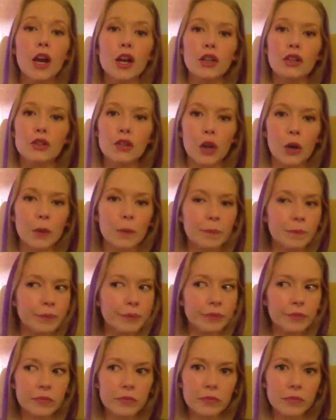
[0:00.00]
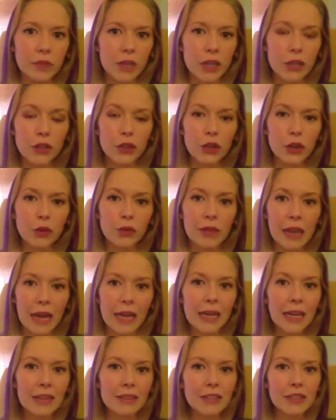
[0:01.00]
So, you know,
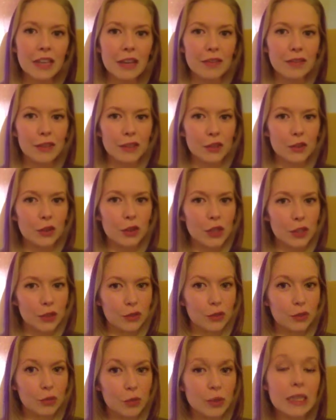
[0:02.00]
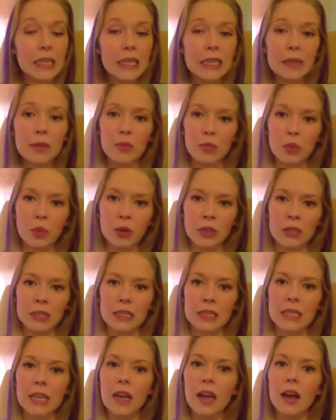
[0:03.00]
that kind of stuff is really
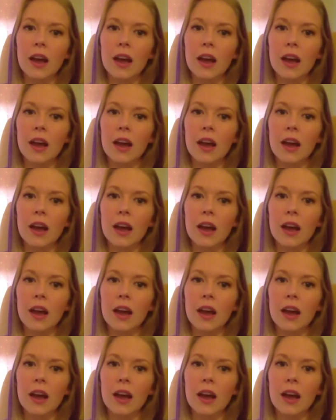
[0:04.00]
important.